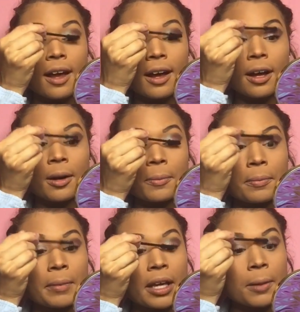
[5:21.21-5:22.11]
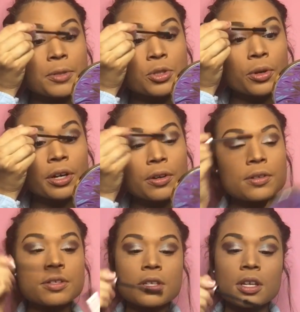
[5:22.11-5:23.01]
um, makeup
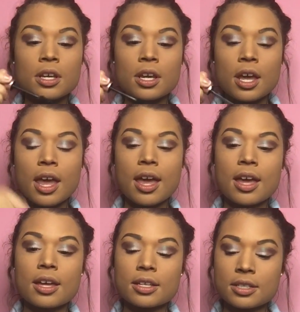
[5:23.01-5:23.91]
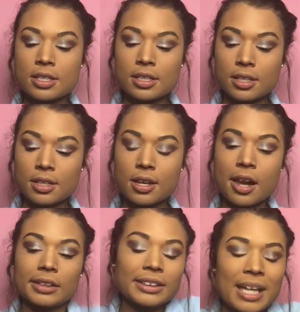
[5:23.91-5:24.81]
tutorials and
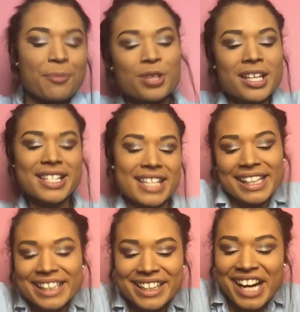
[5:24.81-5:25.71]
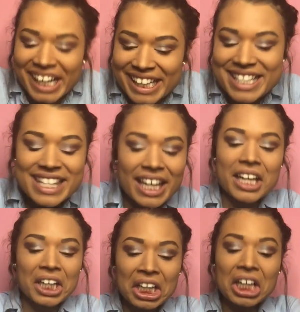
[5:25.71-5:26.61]
I'm really excited guys like